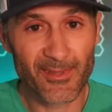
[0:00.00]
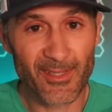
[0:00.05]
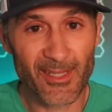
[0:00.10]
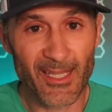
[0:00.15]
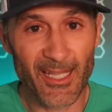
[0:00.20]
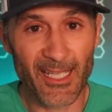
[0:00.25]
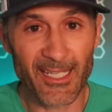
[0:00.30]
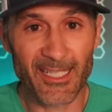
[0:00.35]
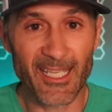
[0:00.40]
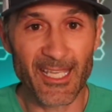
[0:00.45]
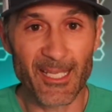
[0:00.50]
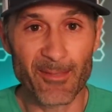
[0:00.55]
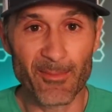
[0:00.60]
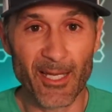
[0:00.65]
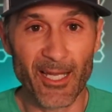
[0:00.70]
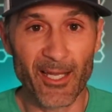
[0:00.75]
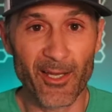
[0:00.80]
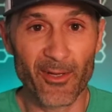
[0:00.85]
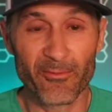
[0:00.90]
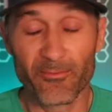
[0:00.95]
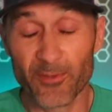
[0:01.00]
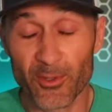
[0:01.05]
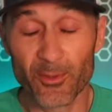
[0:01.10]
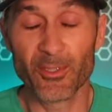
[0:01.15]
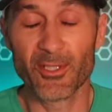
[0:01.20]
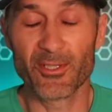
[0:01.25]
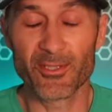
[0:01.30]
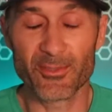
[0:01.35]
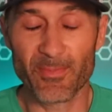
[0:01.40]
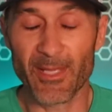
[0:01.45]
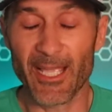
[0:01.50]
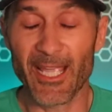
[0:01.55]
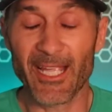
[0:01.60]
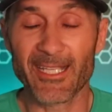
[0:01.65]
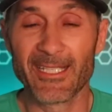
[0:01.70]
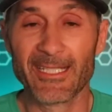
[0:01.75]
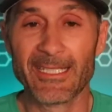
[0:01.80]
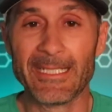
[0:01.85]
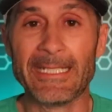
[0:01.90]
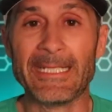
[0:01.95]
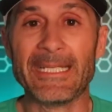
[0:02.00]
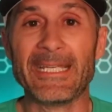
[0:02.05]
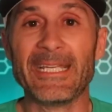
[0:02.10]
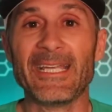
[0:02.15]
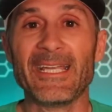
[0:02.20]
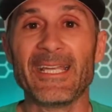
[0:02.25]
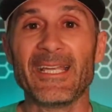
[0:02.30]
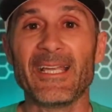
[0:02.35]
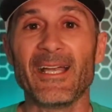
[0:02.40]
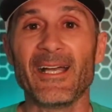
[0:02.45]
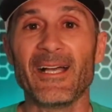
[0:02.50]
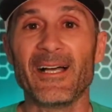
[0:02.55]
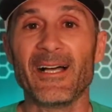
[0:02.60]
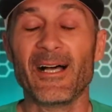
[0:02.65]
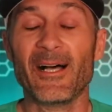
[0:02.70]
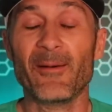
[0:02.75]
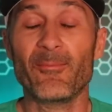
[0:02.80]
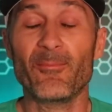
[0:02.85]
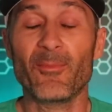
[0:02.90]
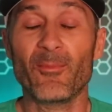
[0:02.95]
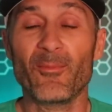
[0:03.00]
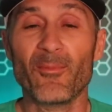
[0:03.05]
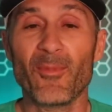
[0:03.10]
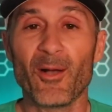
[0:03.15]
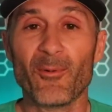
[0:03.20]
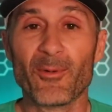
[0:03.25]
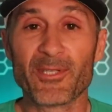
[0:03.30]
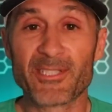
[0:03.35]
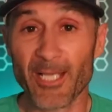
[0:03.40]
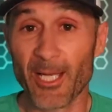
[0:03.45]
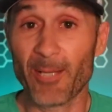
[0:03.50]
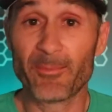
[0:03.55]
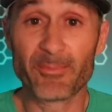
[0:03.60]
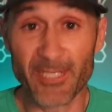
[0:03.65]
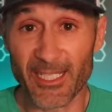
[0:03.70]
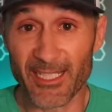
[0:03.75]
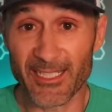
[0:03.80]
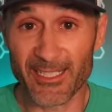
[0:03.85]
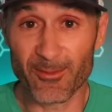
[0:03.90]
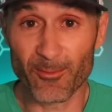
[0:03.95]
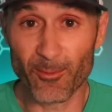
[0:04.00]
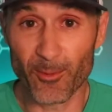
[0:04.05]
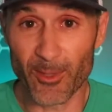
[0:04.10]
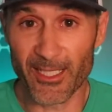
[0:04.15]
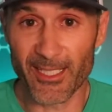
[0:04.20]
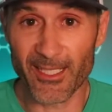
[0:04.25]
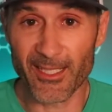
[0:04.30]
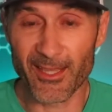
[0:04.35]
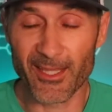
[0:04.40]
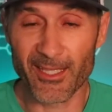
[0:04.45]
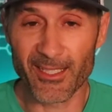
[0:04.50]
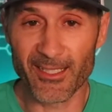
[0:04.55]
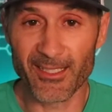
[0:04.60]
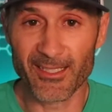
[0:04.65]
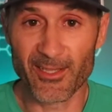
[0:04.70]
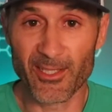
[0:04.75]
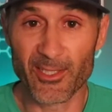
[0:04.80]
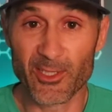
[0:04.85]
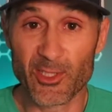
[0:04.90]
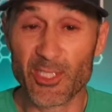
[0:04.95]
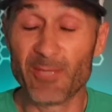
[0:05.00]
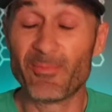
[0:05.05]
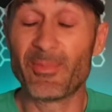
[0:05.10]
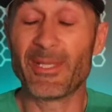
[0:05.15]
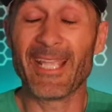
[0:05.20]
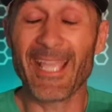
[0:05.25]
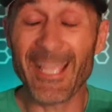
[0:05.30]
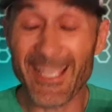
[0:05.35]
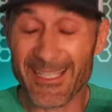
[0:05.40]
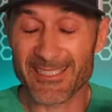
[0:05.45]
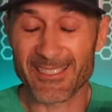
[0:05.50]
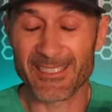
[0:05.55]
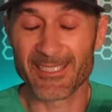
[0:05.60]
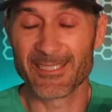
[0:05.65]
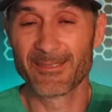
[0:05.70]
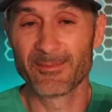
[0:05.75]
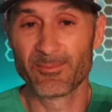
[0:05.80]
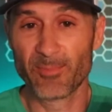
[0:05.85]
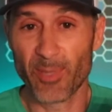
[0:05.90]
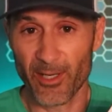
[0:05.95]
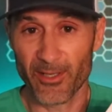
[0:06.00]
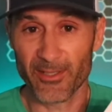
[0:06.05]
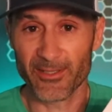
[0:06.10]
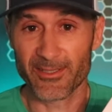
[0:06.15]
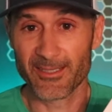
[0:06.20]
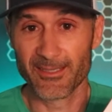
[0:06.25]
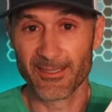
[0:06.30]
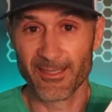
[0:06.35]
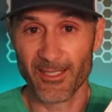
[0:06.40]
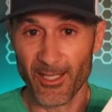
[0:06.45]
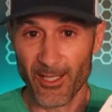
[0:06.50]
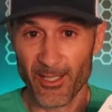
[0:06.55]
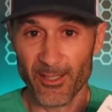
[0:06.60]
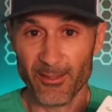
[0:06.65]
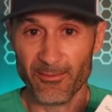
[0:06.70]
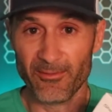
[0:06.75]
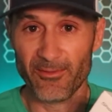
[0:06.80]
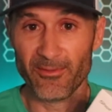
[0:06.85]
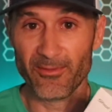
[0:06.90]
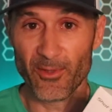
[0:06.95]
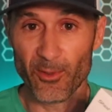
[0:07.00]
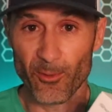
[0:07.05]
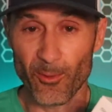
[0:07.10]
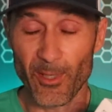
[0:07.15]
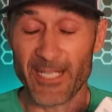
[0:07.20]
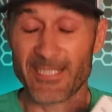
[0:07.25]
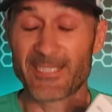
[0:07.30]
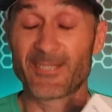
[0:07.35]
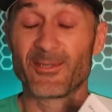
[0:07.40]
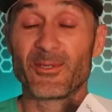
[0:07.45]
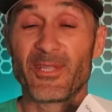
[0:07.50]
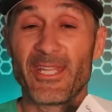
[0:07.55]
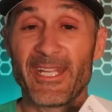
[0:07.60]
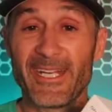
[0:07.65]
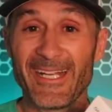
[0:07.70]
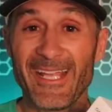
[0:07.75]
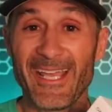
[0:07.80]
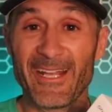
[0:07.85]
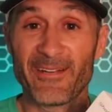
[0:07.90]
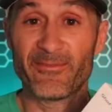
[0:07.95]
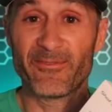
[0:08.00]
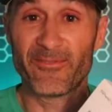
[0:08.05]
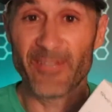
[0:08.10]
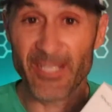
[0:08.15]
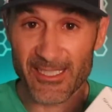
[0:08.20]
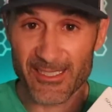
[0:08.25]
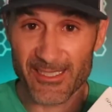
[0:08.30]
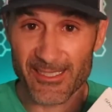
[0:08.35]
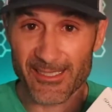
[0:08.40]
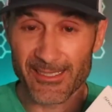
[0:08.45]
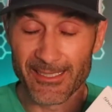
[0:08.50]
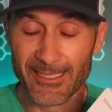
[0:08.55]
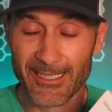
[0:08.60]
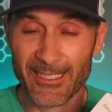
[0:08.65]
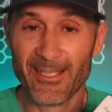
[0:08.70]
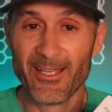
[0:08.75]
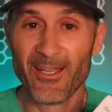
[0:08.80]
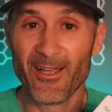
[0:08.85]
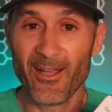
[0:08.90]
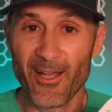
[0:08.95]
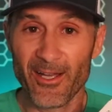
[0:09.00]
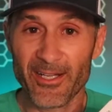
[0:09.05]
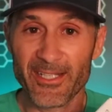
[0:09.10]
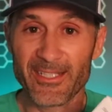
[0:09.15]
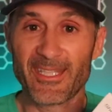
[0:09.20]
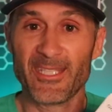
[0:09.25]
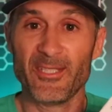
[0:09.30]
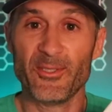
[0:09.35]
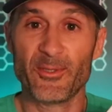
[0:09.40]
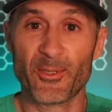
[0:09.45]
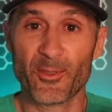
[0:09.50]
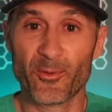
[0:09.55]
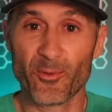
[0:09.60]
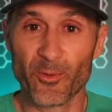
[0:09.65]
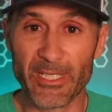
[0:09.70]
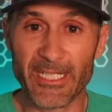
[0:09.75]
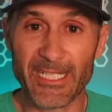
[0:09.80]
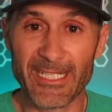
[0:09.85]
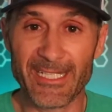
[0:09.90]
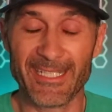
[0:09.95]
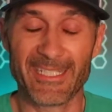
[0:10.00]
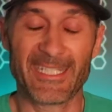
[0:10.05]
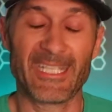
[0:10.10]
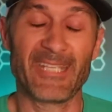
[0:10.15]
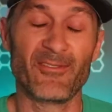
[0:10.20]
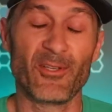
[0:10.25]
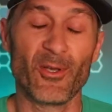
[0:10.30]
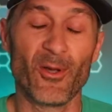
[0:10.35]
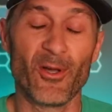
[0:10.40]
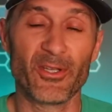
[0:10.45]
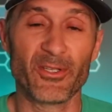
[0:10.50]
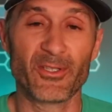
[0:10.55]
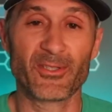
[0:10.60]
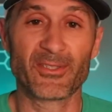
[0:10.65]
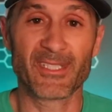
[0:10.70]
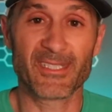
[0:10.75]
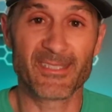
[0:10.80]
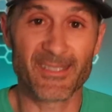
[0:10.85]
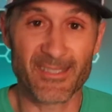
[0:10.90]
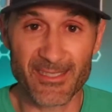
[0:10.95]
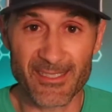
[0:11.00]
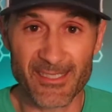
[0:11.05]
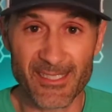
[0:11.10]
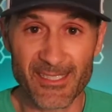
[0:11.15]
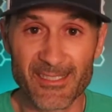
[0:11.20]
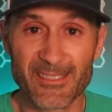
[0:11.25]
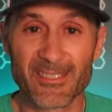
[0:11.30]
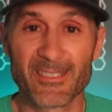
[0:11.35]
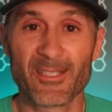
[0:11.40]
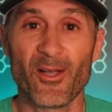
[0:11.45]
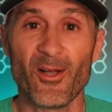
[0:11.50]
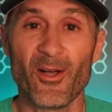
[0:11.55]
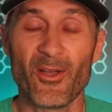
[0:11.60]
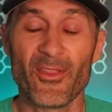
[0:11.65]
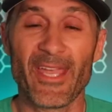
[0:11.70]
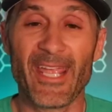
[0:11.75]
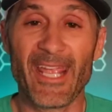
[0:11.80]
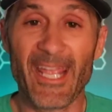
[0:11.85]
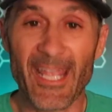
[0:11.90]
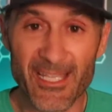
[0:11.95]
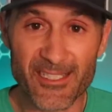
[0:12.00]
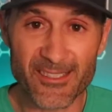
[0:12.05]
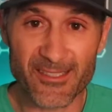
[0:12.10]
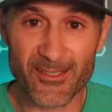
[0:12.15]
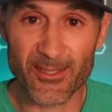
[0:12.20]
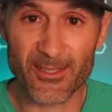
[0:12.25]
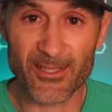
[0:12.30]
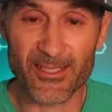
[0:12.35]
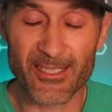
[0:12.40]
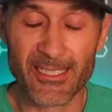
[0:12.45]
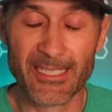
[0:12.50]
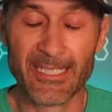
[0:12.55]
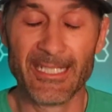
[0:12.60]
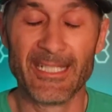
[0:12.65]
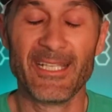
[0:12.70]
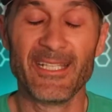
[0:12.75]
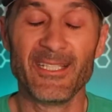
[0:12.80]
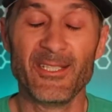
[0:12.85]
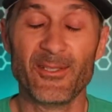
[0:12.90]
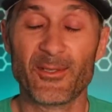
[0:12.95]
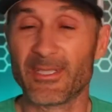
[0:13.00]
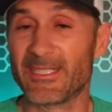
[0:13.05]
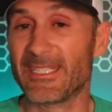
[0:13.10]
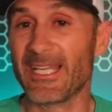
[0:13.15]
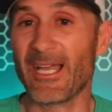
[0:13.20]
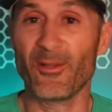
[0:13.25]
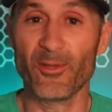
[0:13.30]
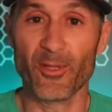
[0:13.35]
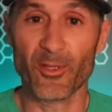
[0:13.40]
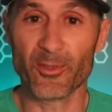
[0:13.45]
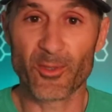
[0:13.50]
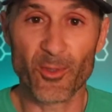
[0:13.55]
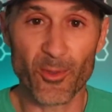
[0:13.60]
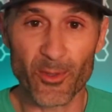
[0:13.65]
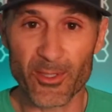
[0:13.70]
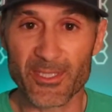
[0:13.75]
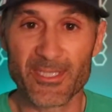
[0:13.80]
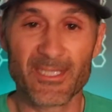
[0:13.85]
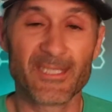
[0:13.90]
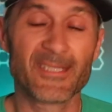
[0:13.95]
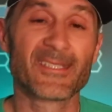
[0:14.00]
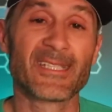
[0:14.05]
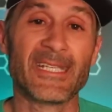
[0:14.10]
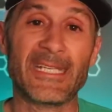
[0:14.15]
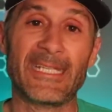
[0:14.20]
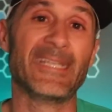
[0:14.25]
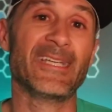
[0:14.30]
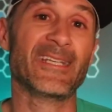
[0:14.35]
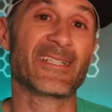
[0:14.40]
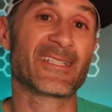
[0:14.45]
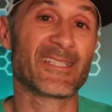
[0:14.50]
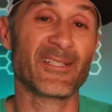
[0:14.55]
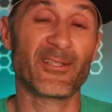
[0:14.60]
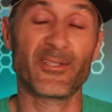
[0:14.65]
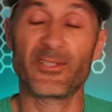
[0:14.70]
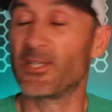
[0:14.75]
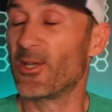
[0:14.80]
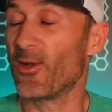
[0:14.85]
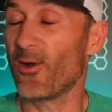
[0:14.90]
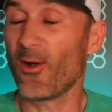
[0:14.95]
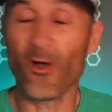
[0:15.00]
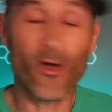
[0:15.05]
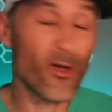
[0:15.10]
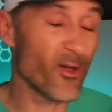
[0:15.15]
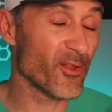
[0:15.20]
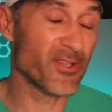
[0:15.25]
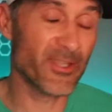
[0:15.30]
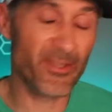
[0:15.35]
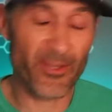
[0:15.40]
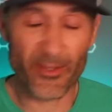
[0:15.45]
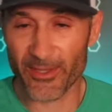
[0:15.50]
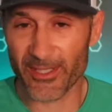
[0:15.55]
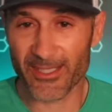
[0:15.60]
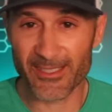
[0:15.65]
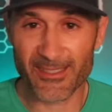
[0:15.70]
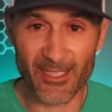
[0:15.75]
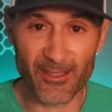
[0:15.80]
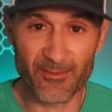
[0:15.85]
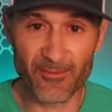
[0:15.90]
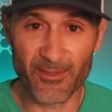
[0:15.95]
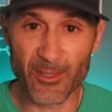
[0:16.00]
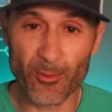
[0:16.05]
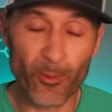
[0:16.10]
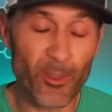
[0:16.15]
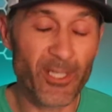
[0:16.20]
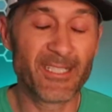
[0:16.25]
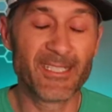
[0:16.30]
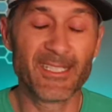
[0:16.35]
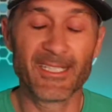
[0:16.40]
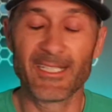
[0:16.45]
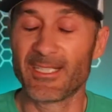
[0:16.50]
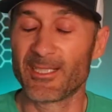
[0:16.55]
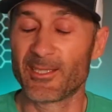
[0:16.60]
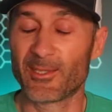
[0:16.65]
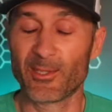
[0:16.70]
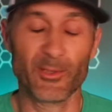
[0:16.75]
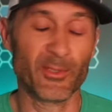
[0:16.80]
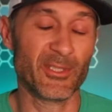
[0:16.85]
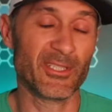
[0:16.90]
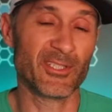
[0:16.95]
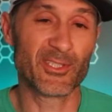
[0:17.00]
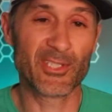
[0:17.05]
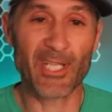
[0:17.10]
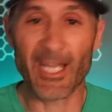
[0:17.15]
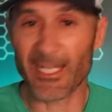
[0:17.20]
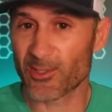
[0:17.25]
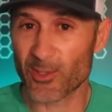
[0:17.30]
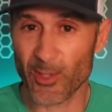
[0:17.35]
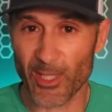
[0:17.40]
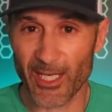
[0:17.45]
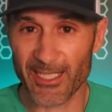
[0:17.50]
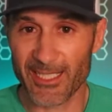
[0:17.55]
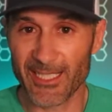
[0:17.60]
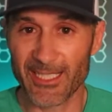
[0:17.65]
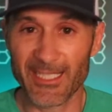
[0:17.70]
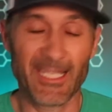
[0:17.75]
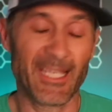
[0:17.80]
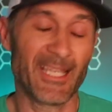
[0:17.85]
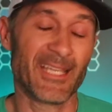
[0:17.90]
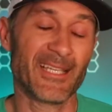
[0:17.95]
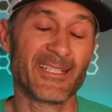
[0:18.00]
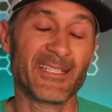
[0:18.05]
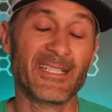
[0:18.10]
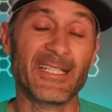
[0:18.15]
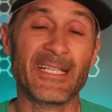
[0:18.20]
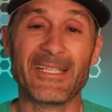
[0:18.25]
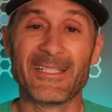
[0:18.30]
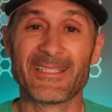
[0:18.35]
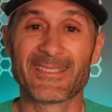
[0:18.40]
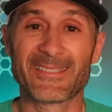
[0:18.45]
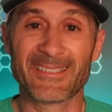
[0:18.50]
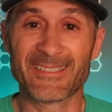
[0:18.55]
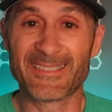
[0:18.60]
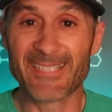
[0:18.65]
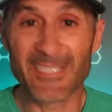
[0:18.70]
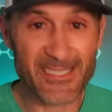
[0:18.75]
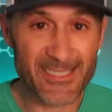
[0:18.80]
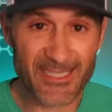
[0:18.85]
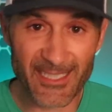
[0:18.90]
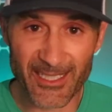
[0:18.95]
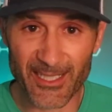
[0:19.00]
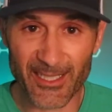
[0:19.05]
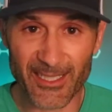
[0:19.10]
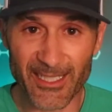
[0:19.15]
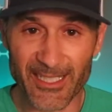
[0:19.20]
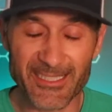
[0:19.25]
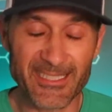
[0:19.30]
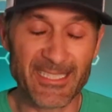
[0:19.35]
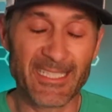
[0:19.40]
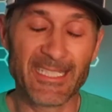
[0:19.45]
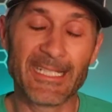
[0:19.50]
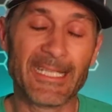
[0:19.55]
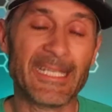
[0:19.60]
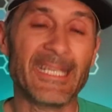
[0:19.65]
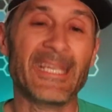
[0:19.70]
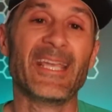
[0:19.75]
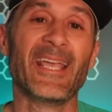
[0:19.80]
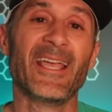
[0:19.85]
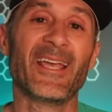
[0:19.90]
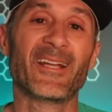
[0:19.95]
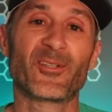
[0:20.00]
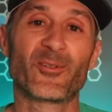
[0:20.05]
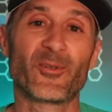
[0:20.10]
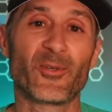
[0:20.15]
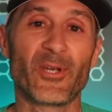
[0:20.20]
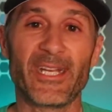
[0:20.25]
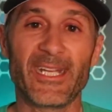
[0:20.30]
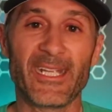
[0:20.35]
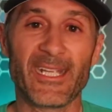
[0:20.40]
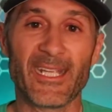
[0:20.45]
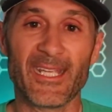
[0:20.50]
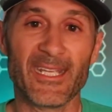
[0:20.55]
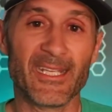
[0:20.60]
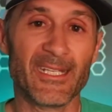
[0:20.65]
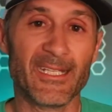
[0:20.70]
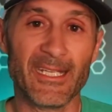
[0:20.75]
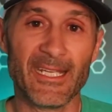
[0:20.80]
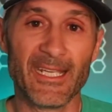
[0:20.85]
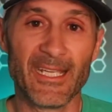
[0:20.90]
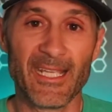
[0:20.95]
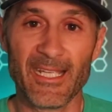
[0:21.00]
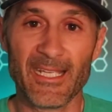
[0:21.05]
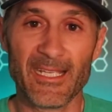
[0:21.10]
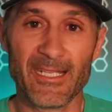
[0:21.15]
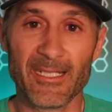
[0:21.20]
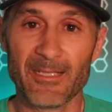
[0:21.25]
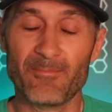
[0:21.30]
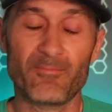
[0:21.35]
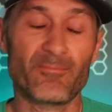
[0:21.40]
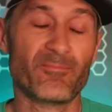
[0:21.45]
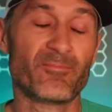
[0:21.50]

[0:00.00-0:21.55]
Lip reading: that came out a few years back was updated with the GPS part of the watch. So then it had a face on it that you could read. It gave you all your distances to all the hazards. You could download courses. It still did all the other things that V1 did, including shot tracking and statistic collecting and creating a